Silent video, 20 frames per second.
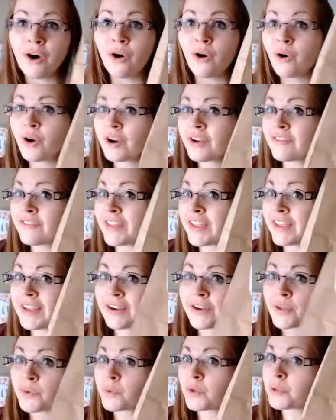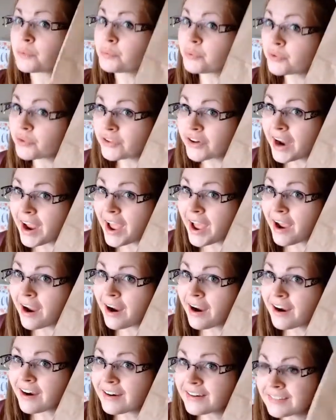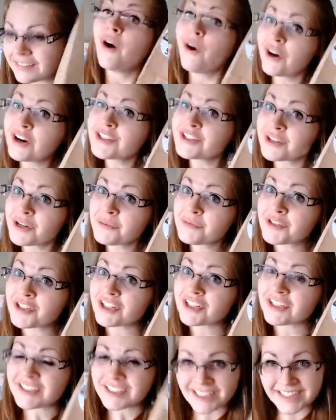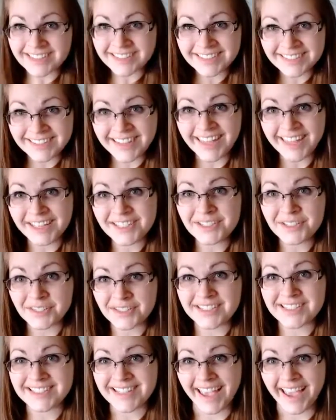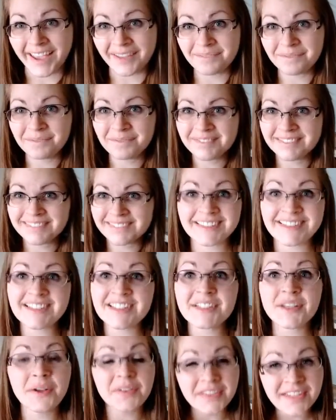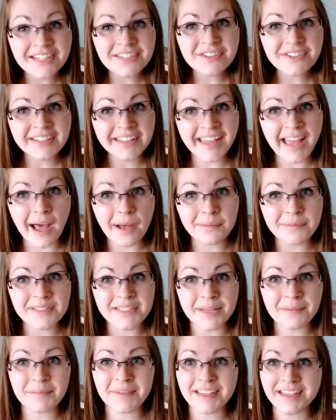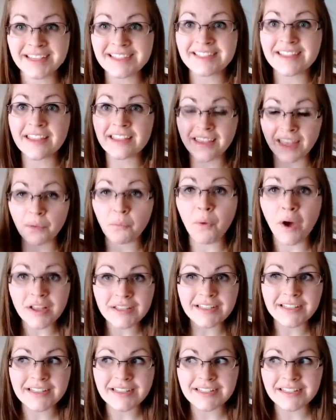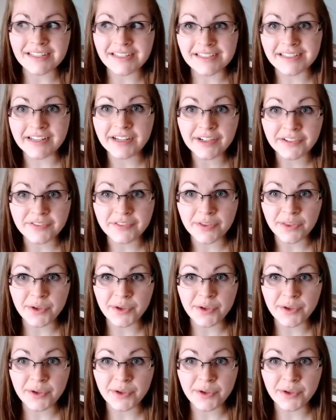Or if they hear the word prayer or scriptures, they can do the same. So this really helps them because then they want to listen and hear for